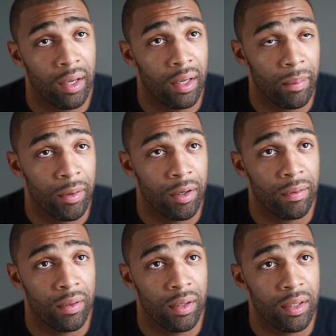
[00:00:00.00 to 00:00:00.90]
hey, I'm here
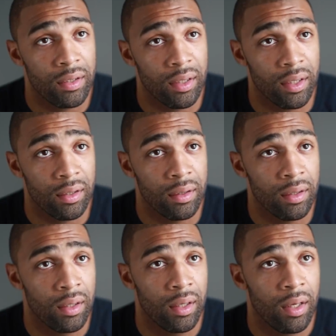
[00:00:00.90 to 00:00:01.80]
for this and
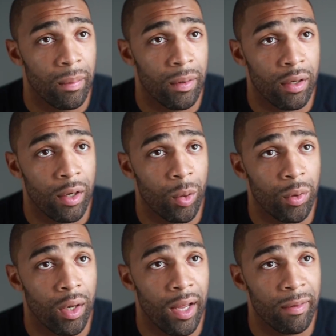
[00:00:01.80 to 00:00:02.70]
I'm here to help
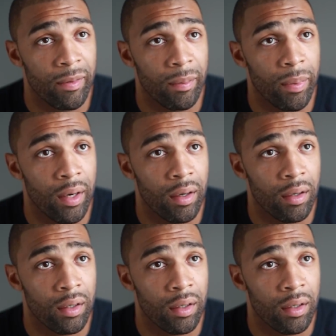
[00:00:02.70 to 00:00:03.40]
your life get better.